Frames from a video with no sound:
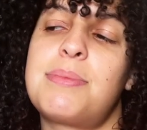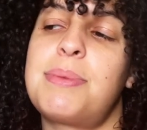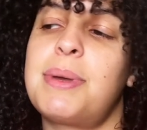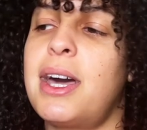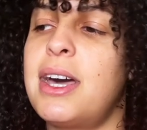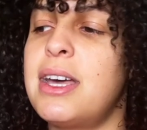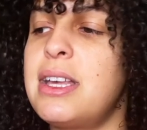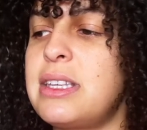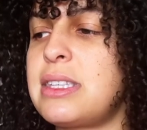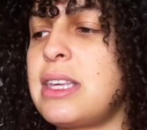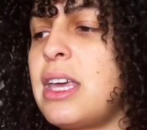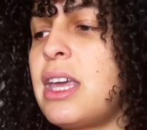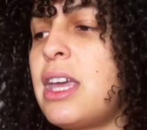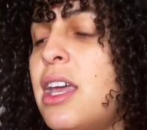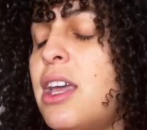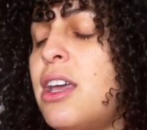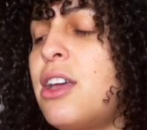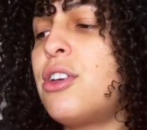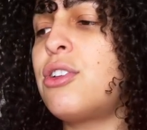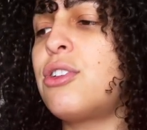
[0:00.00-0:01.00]
because
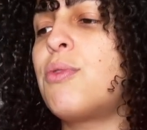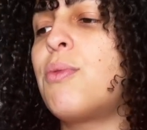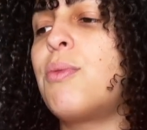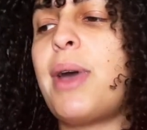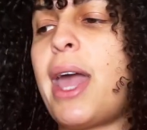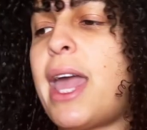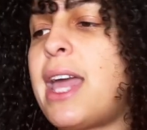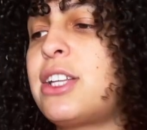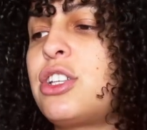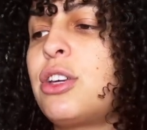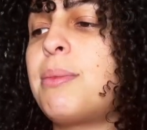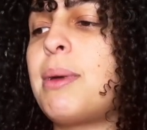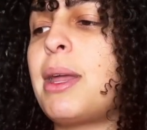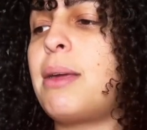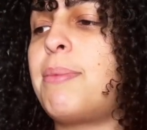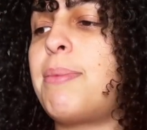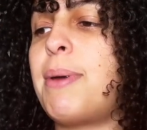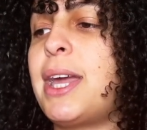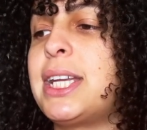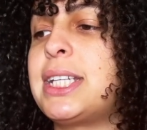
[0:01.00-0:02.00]
way too many
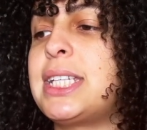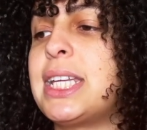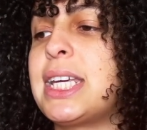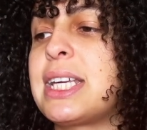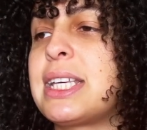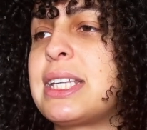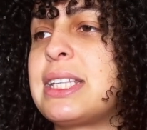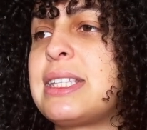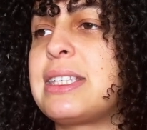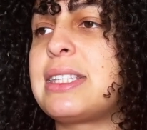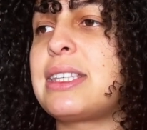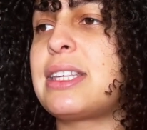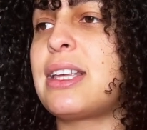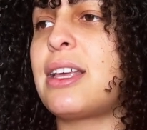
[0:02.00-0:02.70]
paintings